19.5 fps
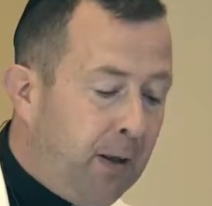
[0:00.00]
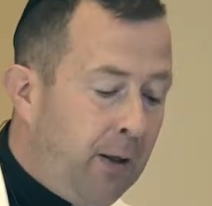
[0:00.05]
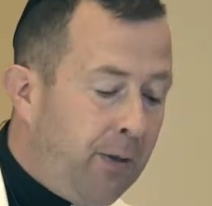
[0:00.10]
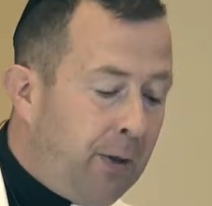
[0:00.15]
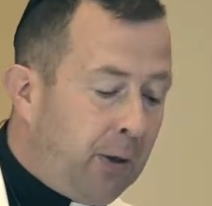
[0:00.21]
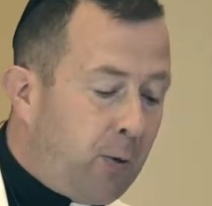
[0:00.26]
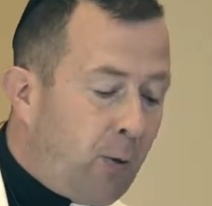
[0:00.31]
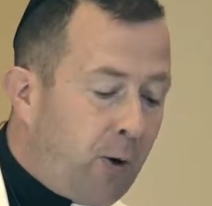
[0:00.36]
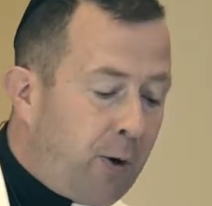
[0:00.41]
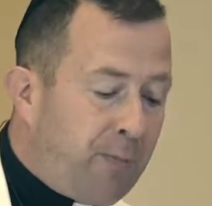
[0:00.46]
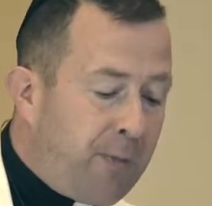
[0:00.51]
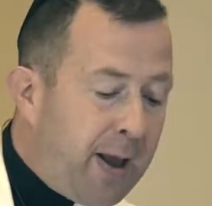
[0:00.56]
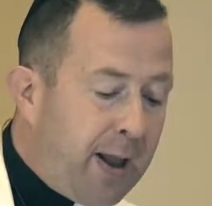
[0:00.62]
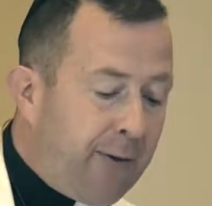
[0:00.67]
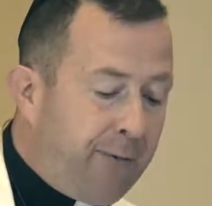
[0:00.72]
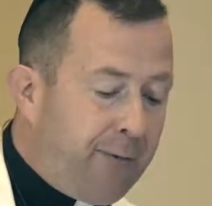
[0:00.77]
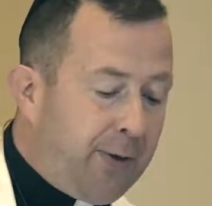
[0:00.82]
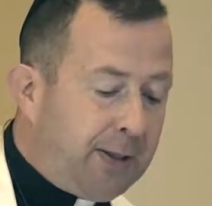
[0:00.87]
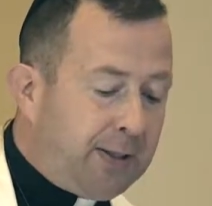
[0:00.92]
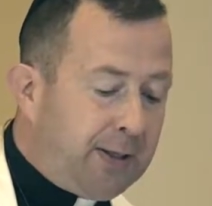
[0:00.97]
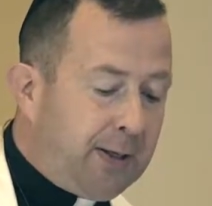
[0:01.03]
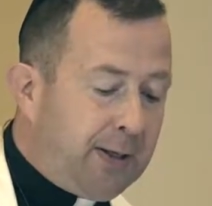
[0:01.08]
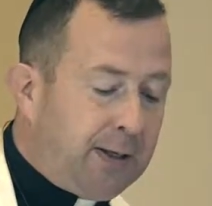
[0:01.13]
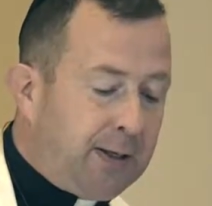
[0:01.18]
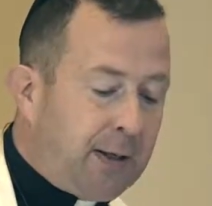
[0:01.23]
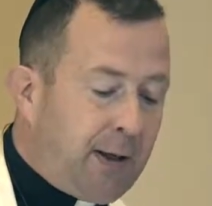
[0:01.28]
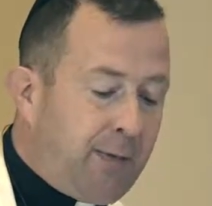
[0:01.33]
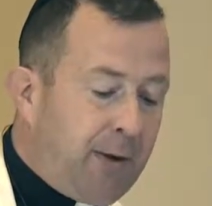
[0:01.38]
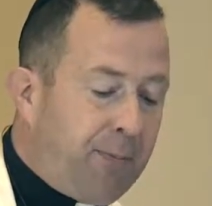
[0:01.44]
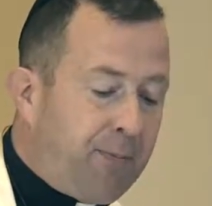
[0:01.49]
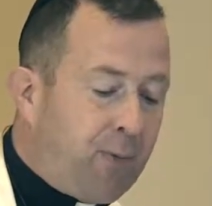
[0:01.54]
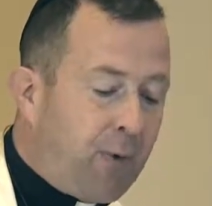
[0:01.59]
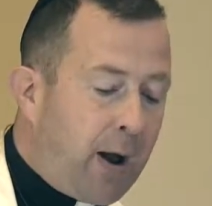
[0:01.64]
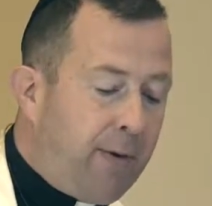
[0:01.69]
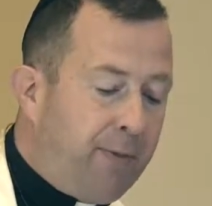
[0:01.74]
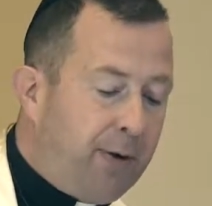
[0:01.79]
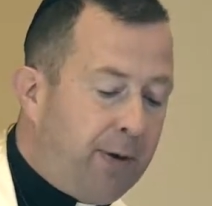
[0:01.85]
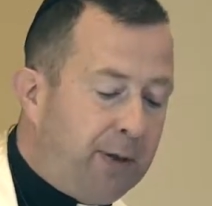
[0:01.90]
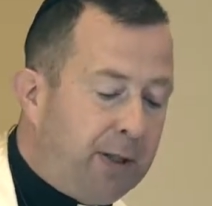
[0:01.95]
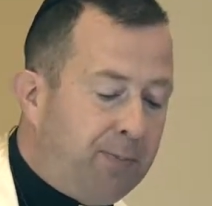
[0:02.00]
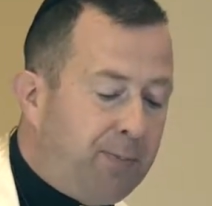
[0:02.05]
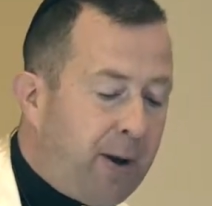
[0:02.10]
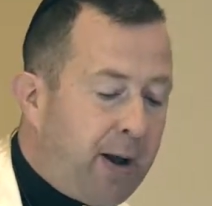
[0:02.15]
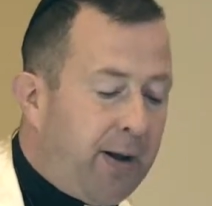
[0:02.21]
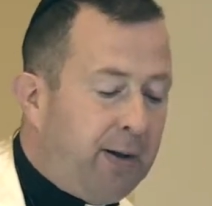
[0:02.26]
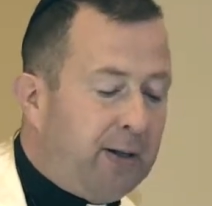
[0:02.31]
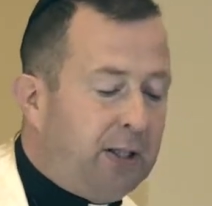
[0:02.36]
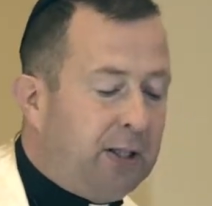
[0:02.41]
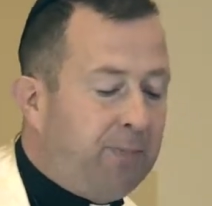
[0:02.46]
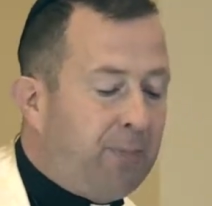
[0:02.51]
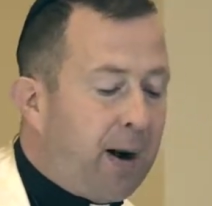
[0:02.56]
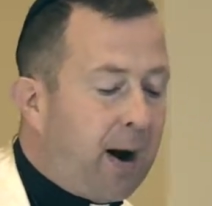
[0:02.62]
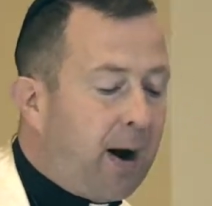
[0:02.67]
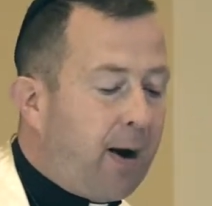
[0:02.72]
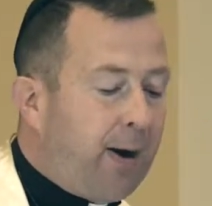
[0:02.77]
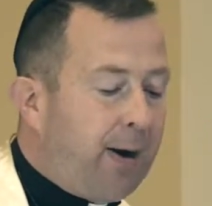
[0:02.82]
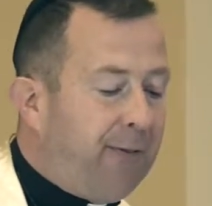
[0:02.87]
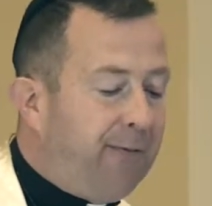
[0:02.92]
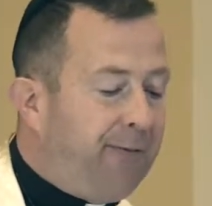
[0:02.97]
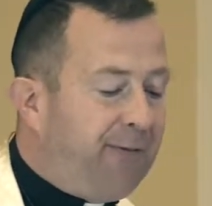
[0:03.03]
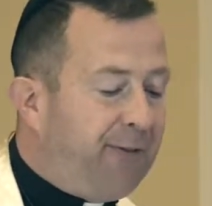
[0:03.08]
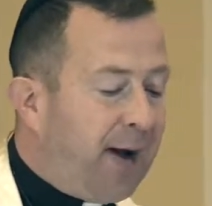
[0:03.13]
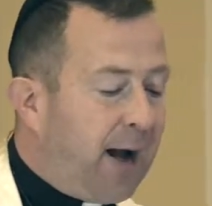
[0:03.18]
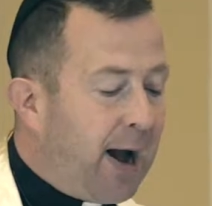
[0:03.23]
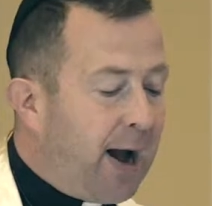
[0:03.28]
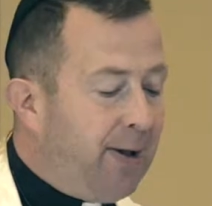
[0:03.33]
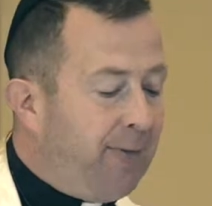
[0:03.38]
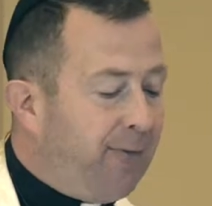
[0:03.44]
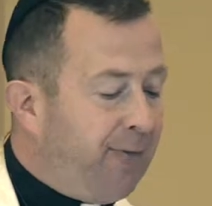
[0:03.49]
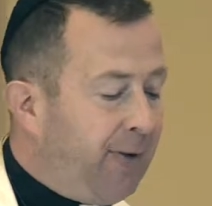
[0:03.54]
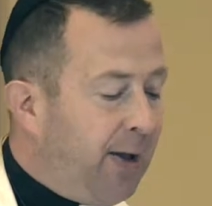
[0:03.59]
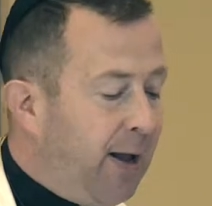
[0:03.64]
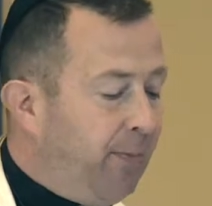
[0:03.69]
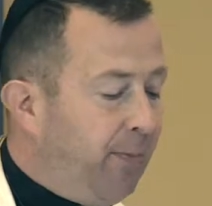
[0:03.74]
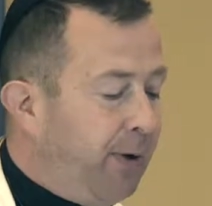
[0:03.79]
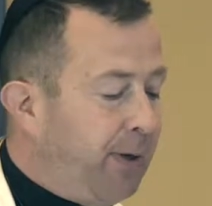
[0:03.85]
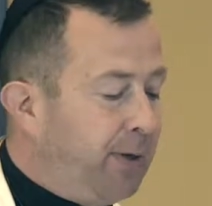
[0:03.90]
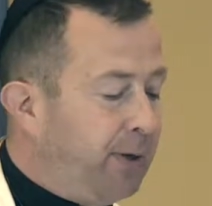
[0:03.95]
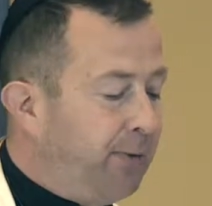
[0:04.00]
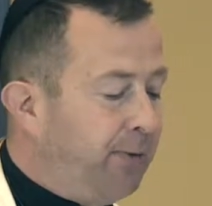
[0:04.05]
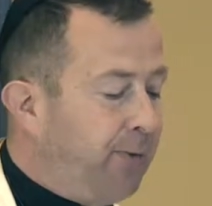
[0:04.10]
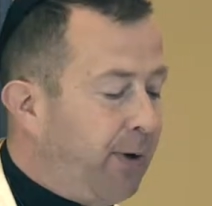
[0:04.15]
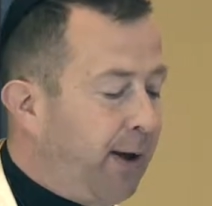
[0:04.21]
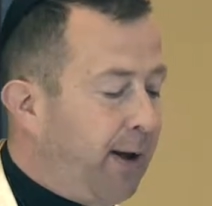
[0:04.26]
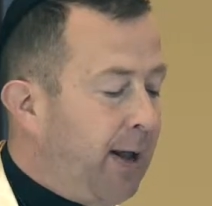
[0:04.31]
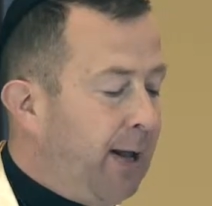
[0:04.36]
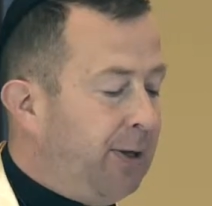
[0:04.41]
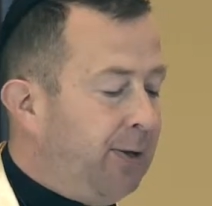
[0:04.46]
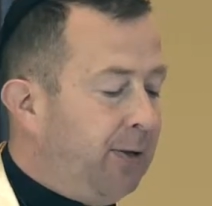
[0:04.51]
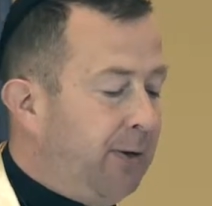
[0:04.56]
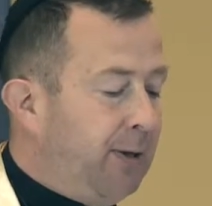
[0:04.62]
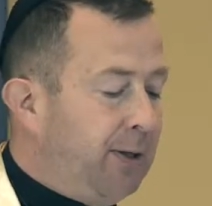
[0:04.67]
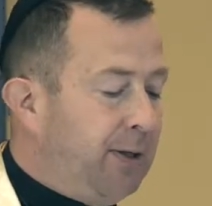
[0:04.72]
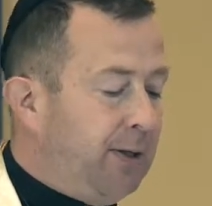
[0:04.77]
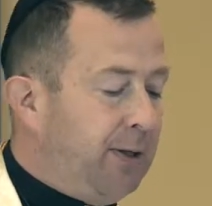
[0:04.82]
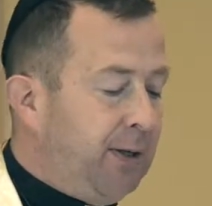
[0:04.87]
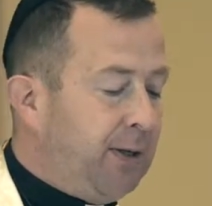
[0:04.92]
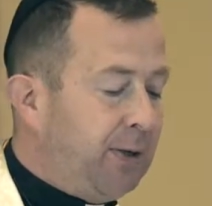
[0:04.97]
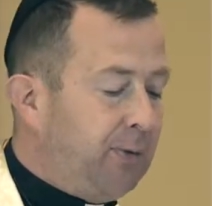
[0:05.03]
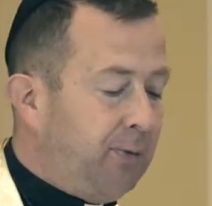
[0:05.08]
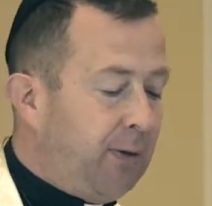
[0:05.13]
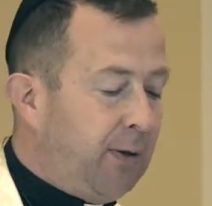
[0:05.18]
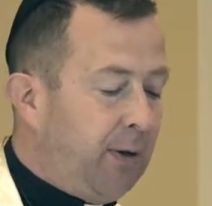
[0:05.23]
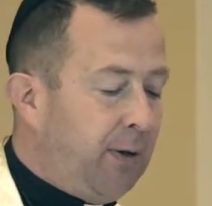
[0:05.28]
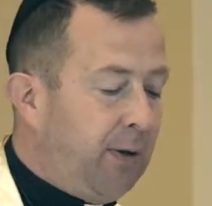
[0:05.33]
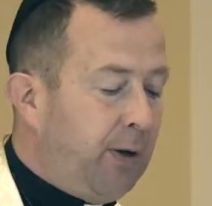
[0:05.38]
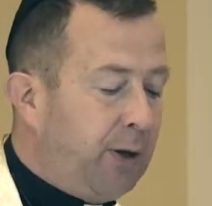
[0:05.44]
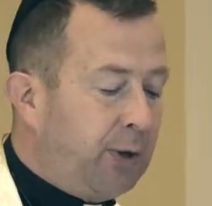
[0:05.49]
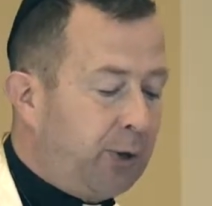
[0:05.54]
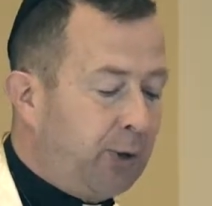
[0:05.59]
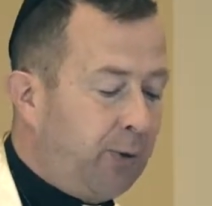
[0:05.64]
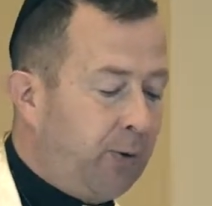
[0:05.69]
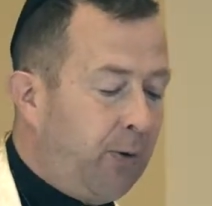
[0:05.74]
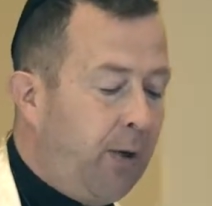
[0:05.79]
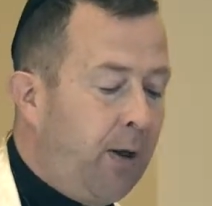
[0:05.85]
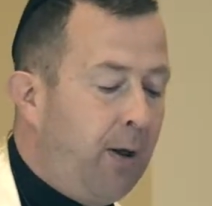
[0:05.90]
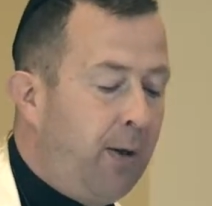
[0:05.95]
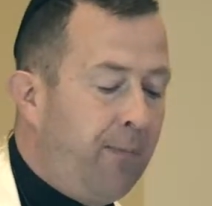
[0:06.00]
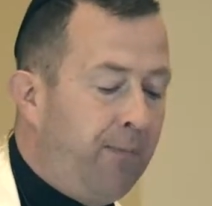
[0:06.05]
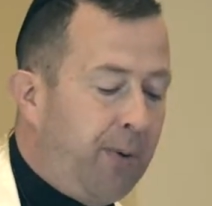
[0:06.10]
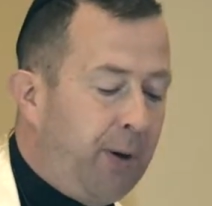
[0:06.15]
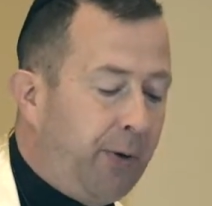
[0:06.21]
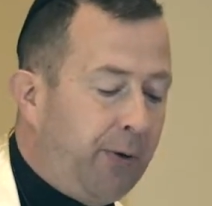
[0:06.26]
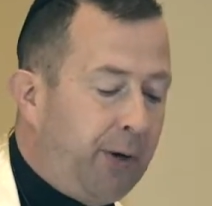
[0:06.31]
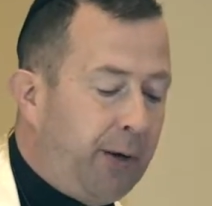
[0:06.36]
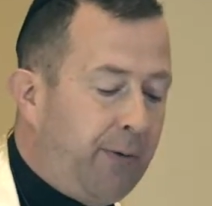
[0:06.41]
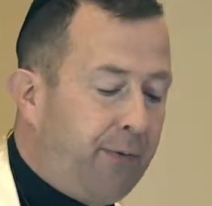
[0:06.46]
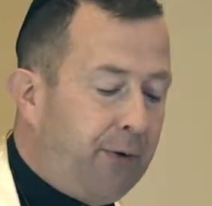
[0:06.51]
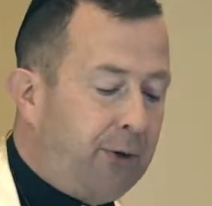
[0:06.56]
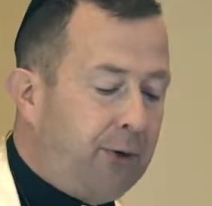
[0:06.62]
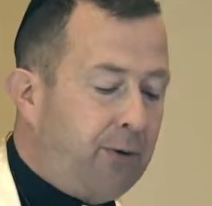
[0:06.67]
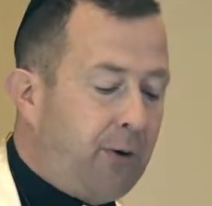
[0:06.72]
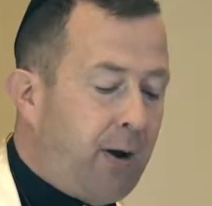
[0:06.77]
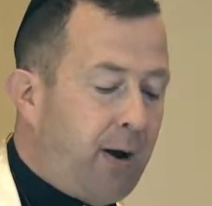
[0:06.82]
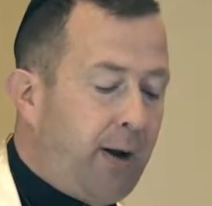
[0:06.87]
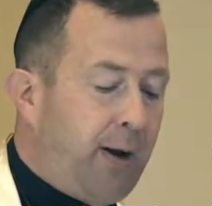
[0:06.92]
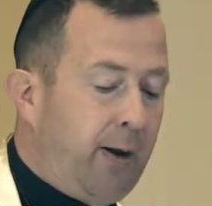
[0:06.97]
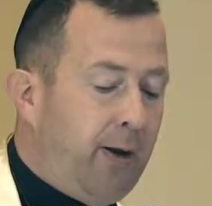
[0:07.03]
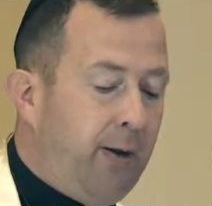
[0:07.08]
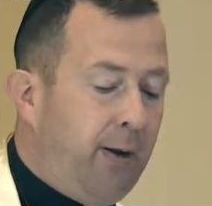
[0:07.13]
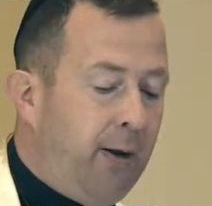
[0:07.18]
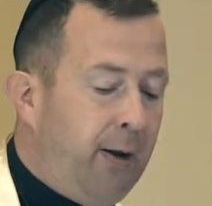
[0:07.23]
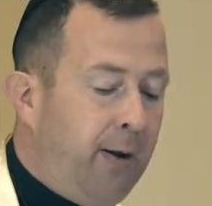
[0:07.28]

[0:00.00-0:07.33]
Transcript: The Lord manifested His loving providence by inspiring five families to financially assist with the initial building of the shrine.